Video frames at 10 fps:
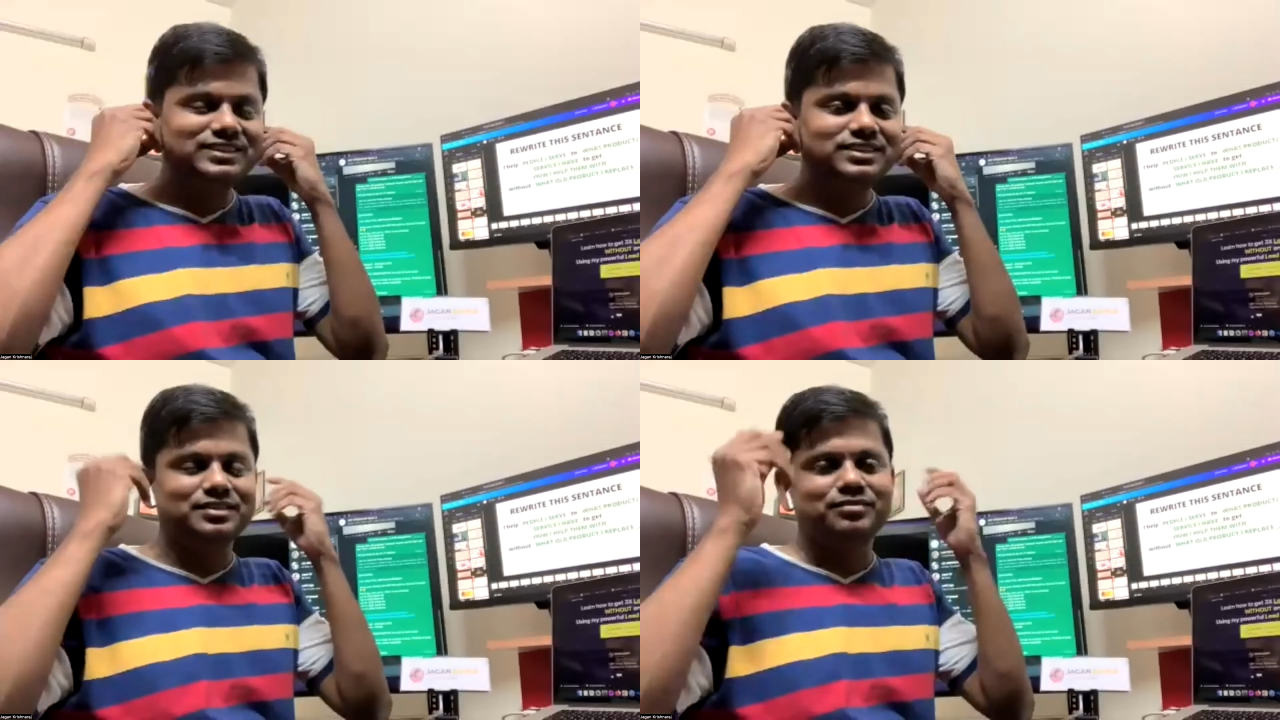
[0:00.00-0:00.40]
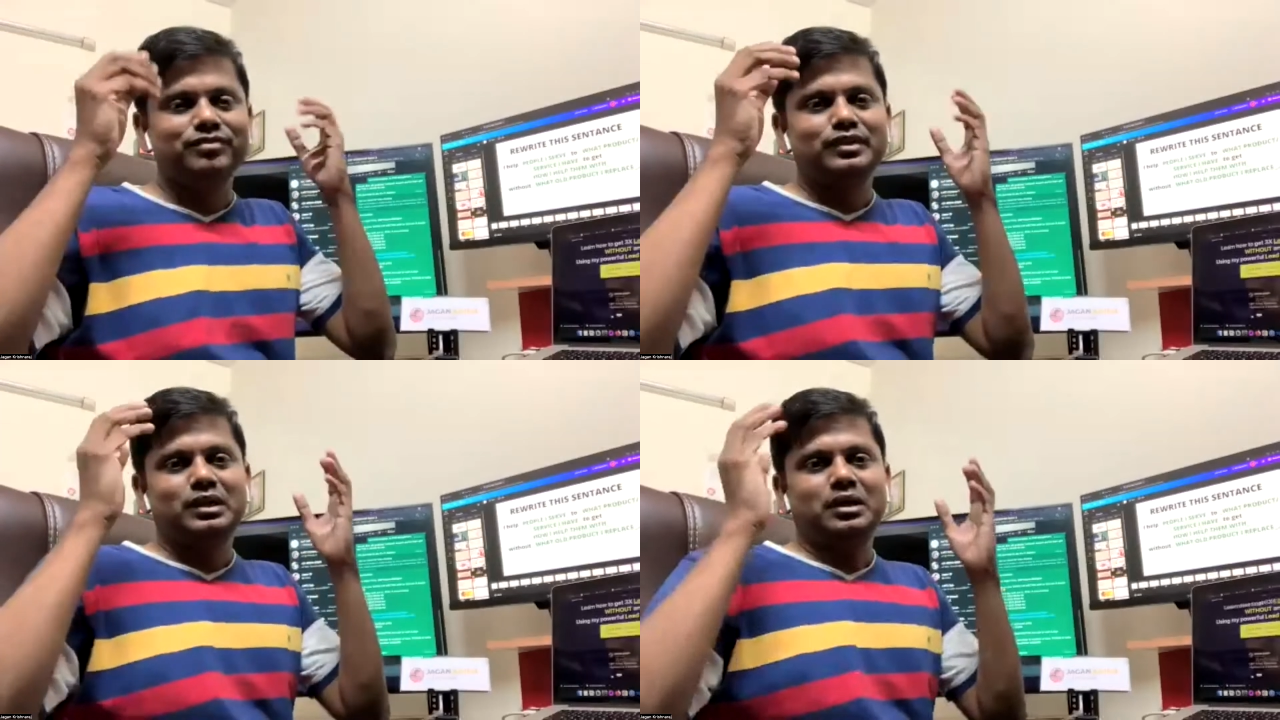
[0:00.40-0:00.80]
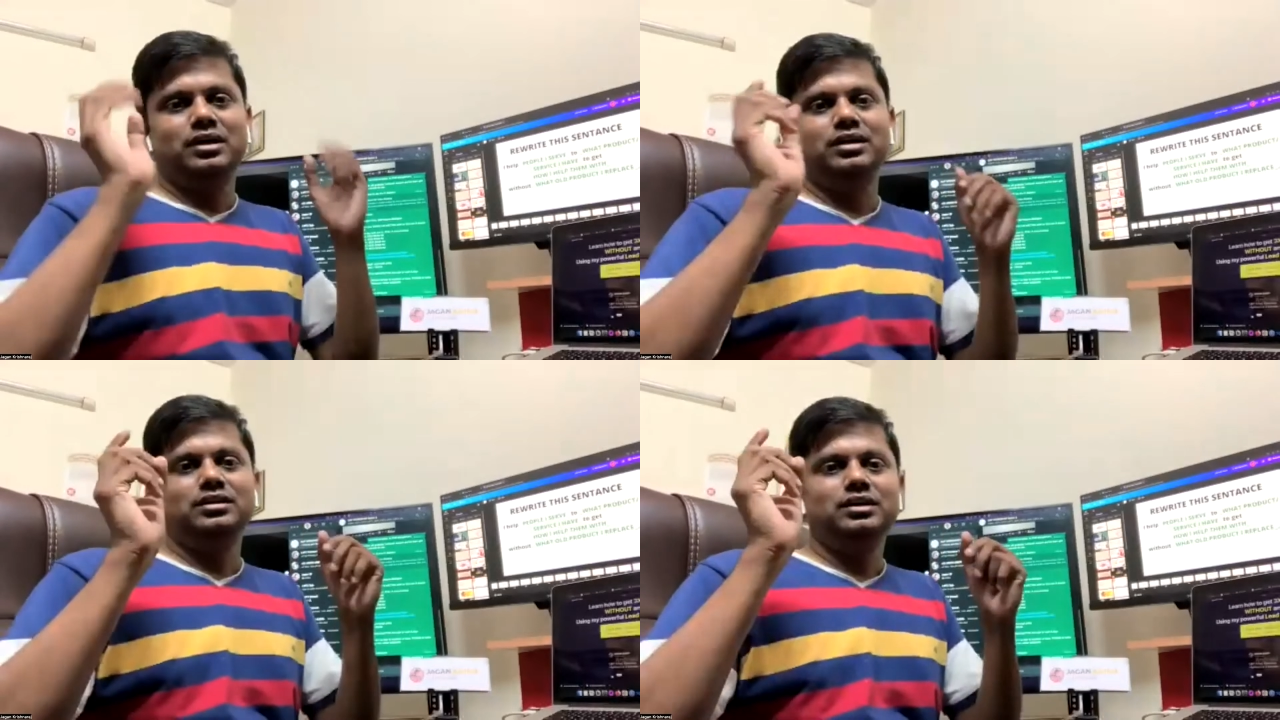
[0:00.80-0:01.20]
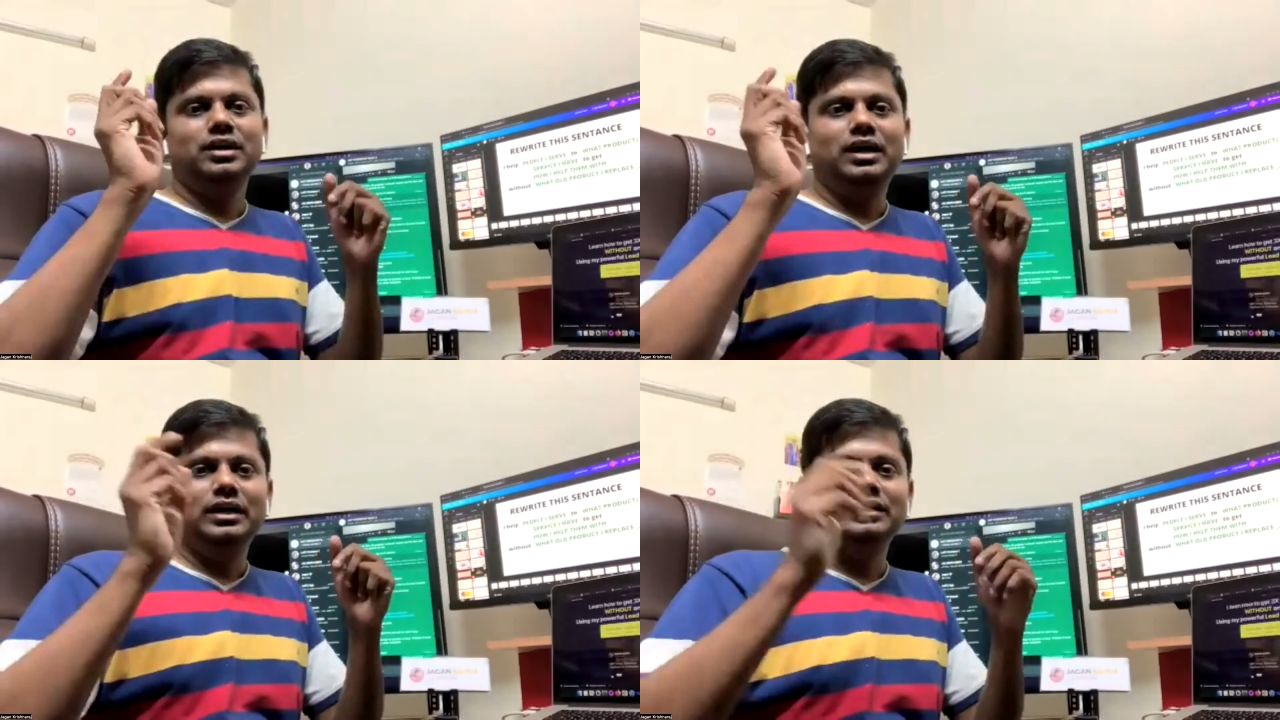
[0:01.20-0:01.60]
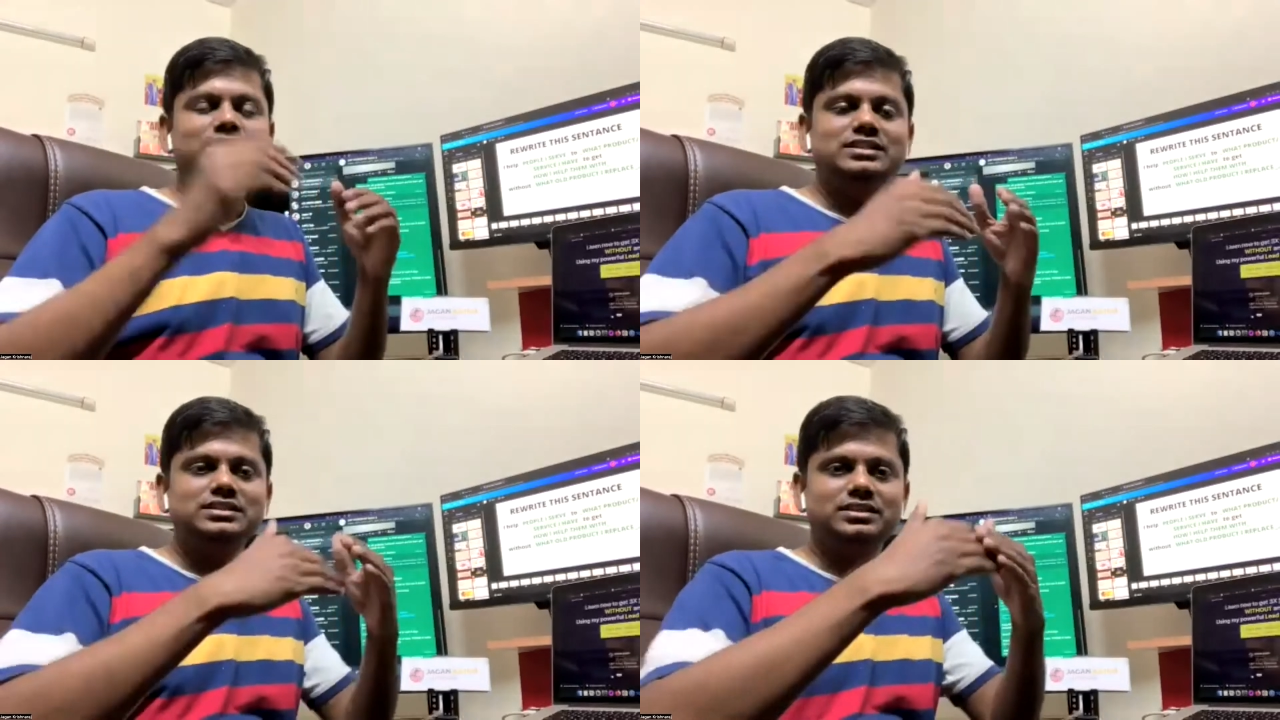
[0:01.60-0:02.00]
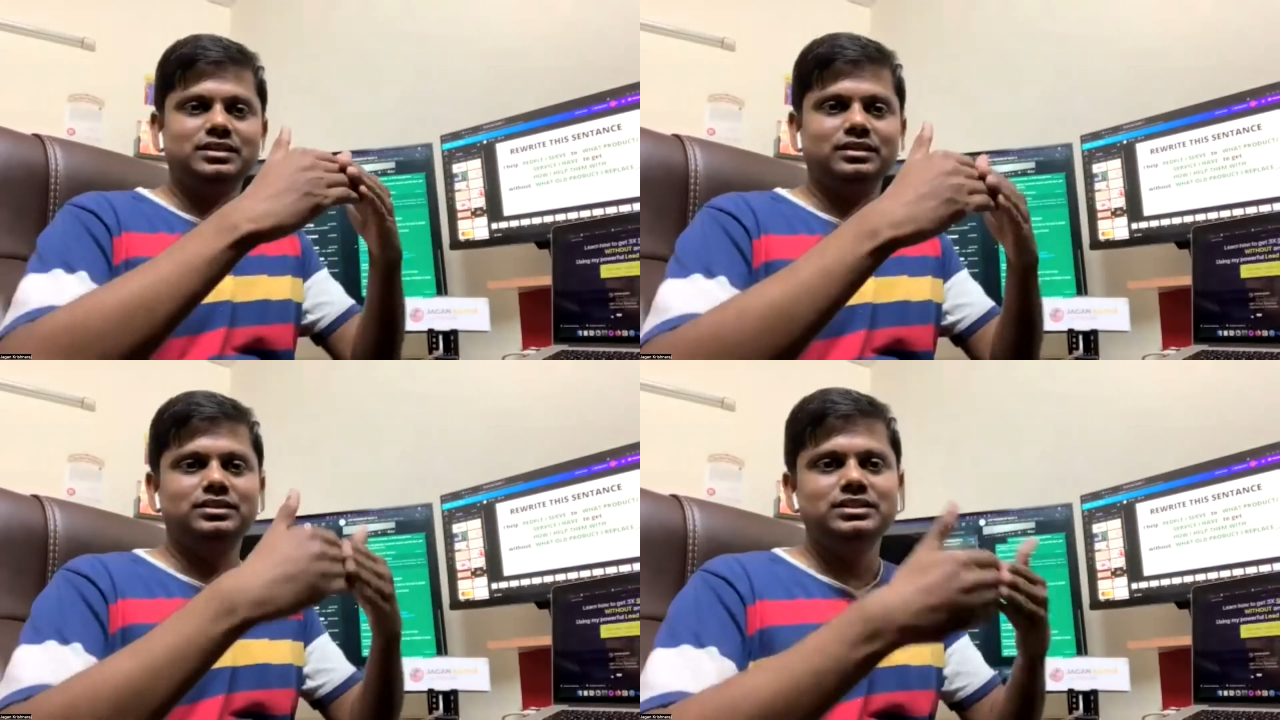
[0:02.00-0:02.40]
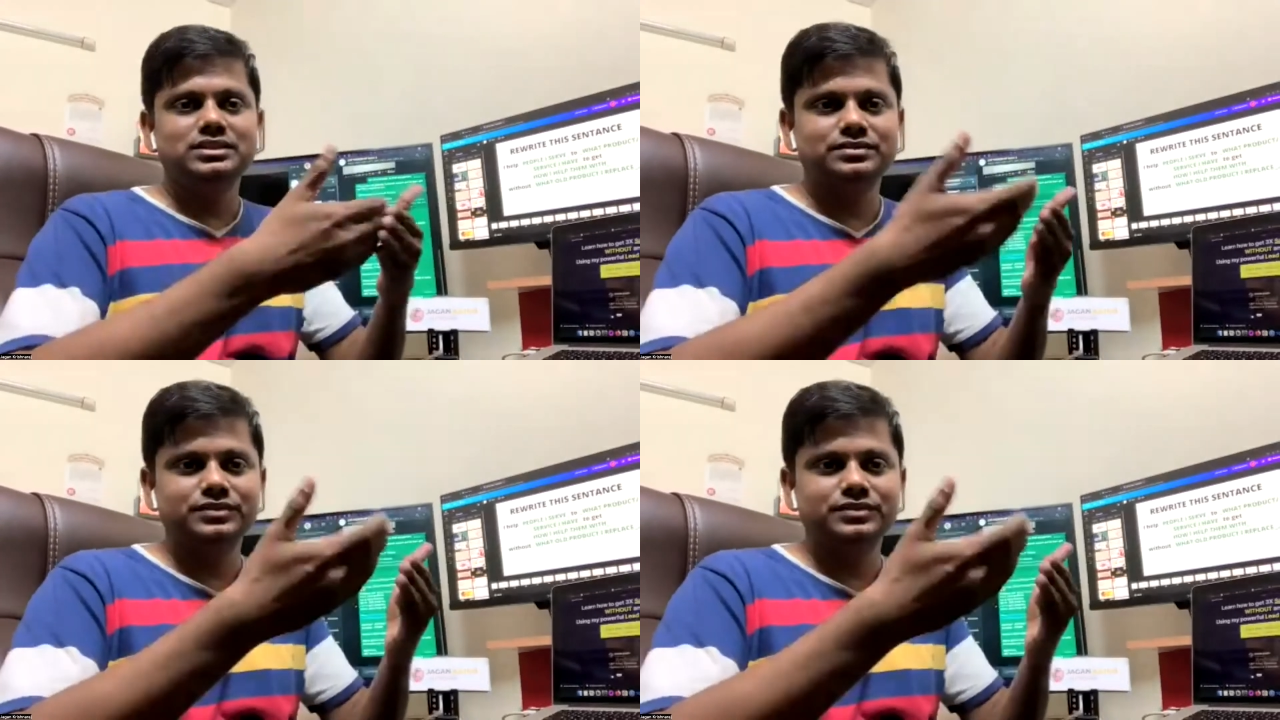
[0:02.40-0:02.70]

sir, this